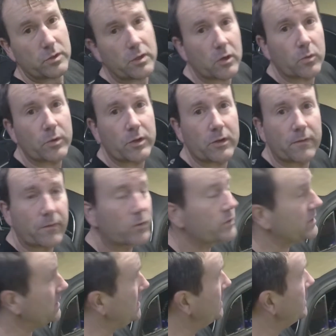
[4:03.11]
When you first
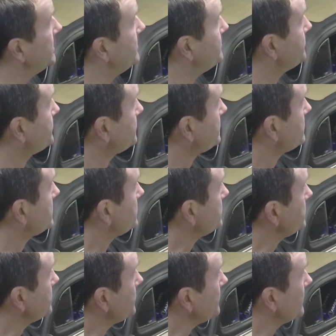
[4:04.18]
get it
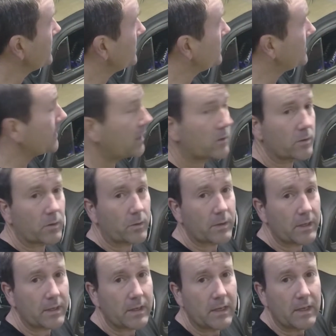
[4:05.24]
and download
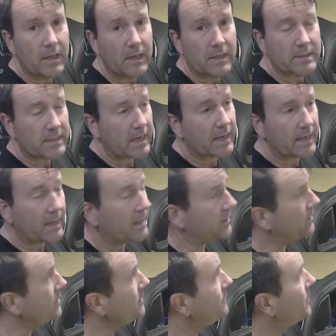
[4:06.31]
it, it's kind of got
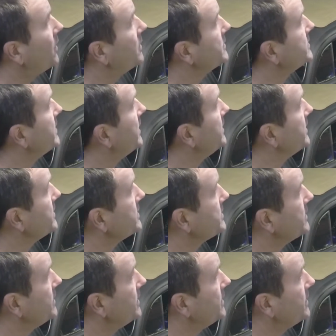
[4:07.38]
default settings,
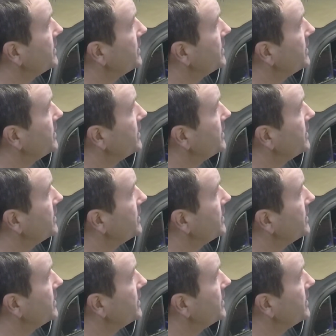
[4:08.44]
and